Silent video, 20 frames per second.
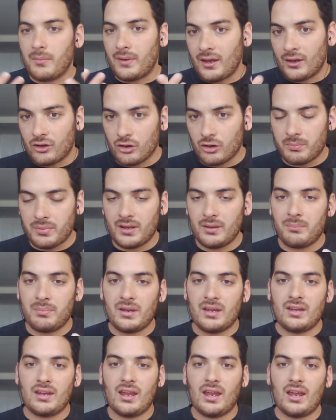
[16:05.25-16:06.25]
It could be
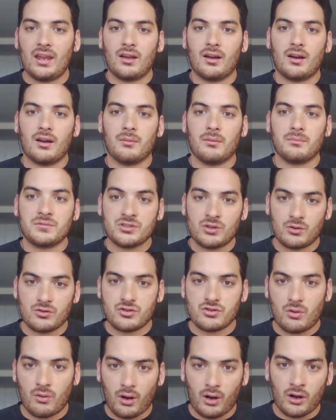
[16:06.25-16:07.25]
being a
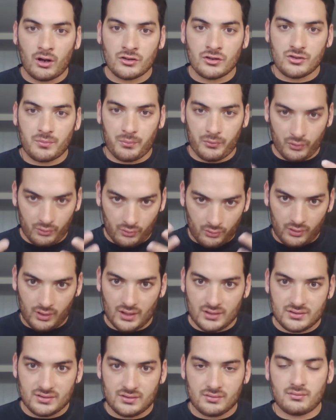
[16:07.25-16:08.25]
social entrepreneur,
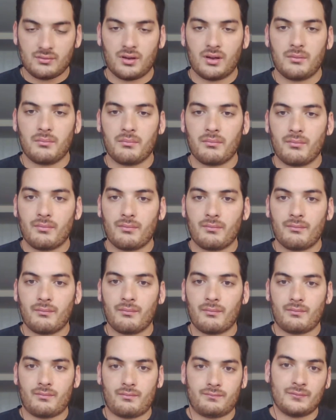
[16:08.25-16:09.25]
as
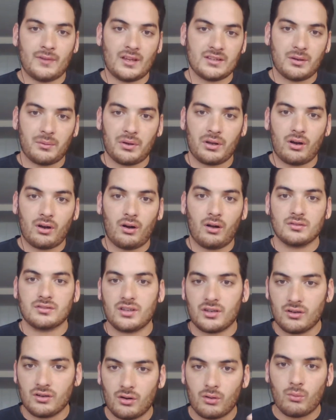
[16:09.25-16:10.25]
how he calls
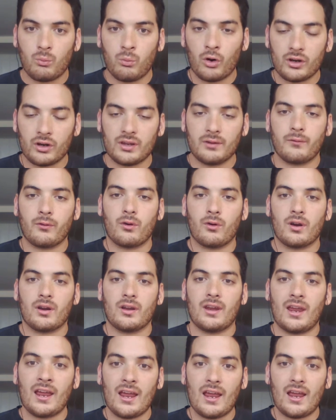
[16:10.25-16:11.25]
it. Working for
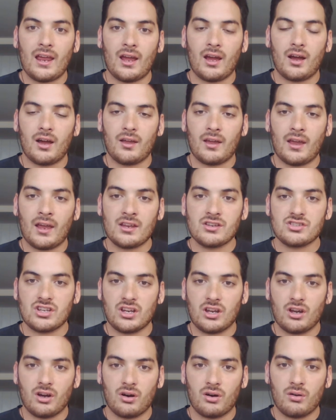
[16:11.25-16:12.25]
an
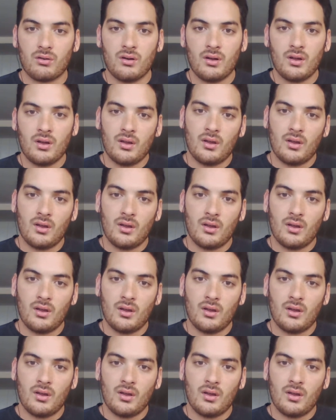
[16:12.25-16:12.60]
NGO,